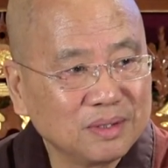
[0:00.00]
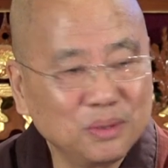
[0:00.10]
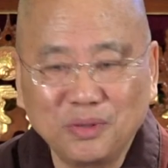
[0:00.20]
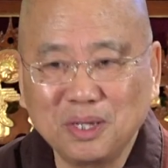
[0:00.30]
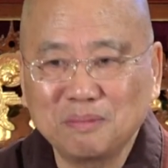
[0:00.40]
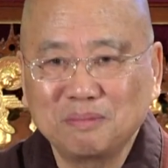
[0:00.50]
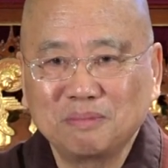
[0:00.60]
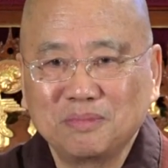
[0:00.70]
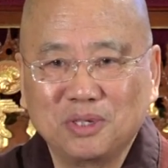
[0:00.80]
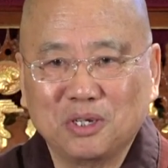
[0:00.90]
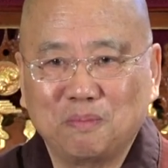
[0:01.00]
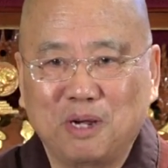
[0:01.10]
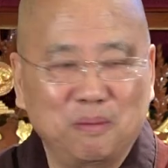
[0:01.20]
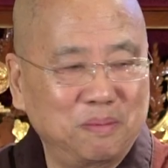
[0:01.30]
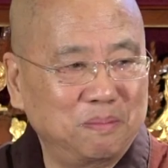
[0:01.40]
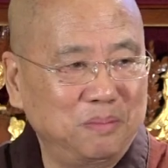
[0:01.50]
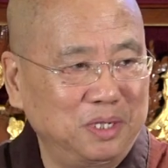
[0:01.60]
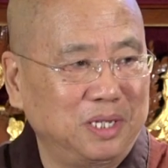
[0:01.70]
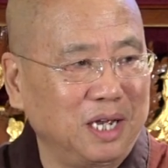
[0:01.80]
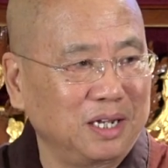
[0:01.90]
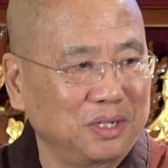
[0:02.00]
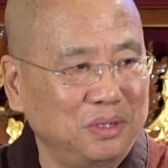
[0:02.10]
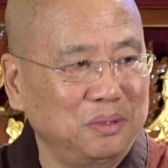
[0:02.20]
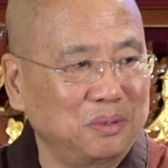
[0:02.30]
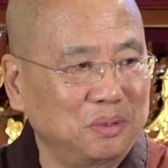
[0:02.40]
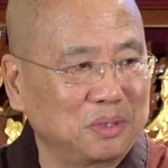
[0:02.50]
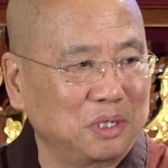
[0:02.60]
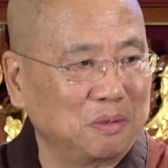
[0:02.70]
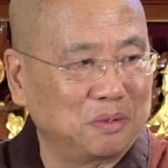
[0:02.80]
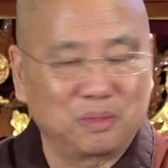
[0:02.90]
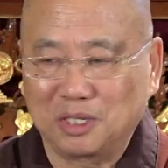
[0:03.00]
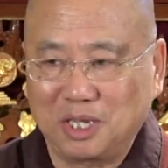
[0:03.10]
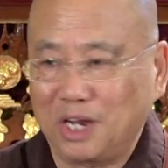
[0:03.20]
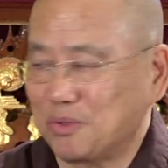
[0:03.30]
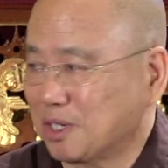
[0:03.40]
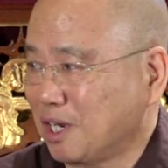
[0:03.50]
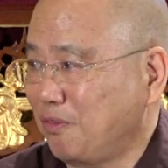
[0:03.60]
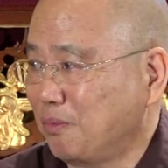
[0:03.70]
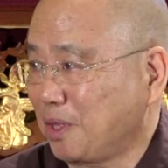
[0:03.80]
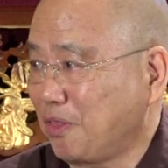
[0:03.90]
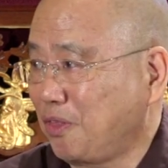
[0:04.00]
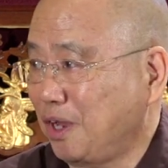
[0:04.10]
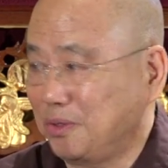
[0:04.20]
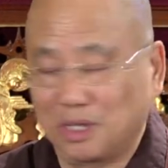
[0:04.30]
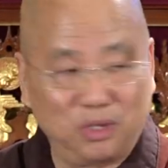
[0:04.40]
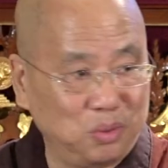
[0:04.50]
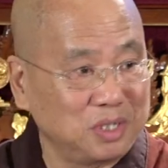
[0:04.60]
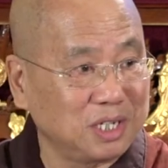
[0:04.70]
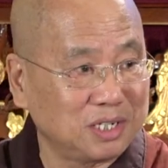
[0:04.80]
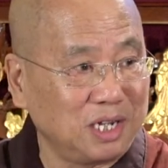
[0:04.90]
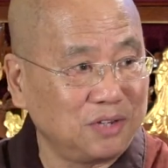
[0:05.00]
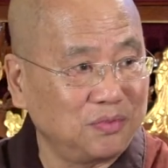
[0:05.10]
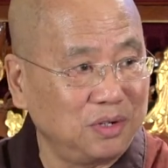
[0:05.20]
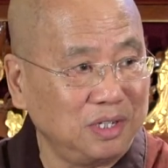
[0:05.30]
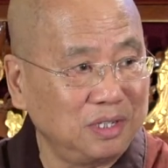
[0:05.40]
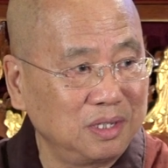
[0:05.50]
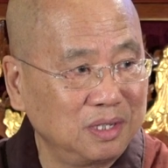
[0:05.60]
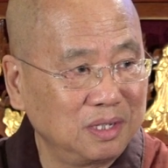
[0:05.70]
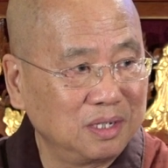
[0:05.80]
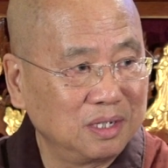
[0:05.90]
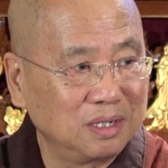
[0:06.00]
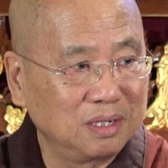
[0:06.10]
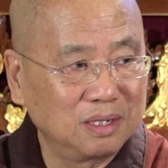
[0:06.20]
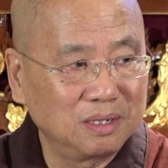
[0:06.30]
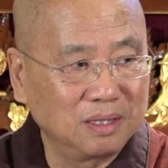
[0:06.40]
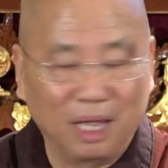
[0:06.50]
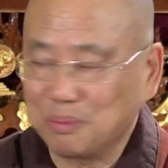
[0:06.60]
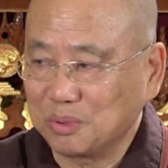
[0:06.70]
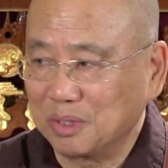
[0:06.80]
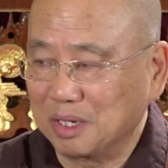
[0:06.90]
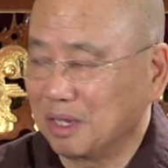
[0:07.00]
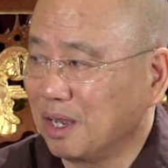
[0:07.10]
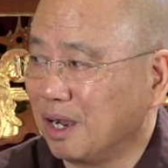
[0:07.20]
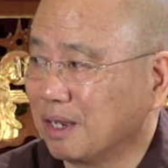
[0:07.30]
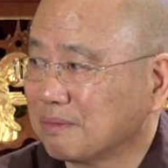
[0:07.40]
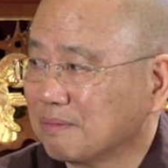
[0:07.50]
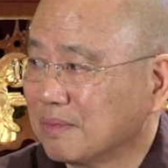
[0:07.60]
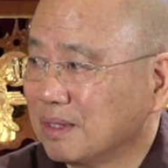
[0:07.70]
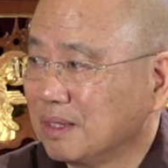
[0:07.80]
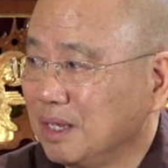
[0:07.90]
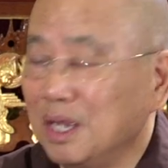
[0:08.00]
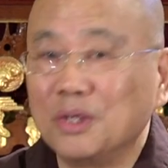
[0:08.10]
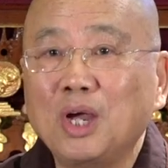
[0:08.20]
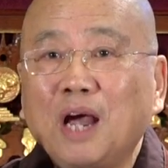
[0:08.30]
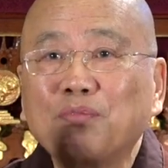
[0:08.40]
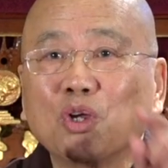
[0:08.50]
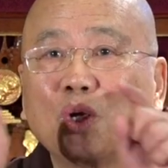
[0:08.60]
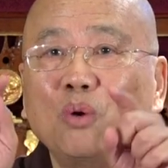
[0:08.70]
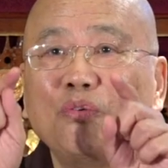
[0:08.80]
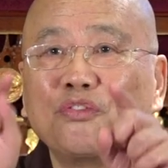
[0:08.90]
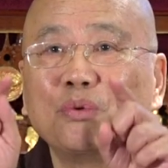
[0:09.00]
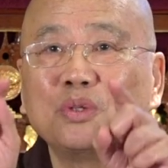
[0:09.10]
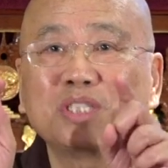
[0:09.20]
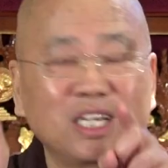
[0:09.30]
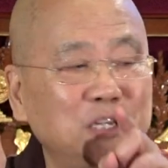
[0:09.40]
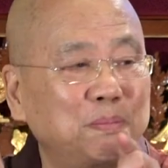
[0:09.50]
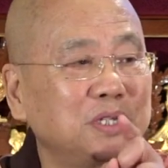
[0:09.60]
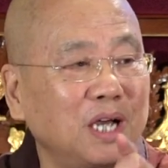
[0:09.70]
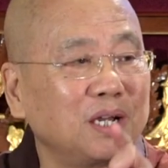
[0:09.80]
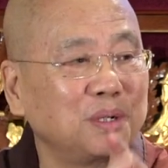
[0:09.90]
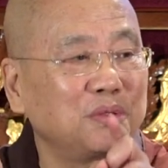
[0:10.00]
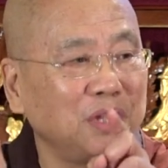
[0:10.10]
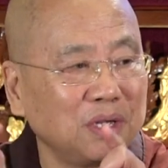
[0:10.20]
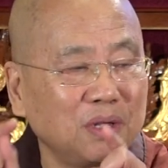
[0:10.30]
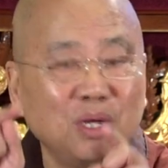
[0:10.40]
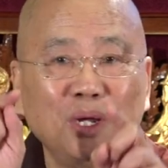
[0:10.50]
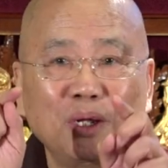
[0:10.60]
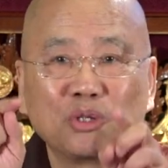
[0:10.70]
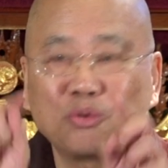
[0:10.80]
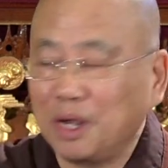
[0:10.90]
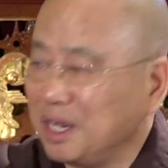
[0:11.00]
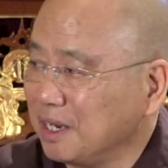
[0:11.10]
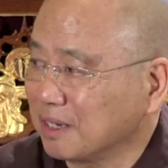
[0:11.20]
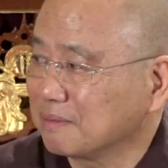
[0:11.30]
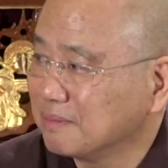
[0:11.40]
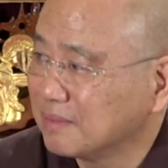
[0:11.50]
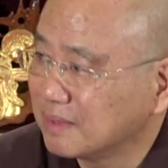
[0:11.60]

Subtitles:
You think just by me telling you to detach yourself from that thought, you can do it successfully? Absolutely not. You have to go through satipatthana training.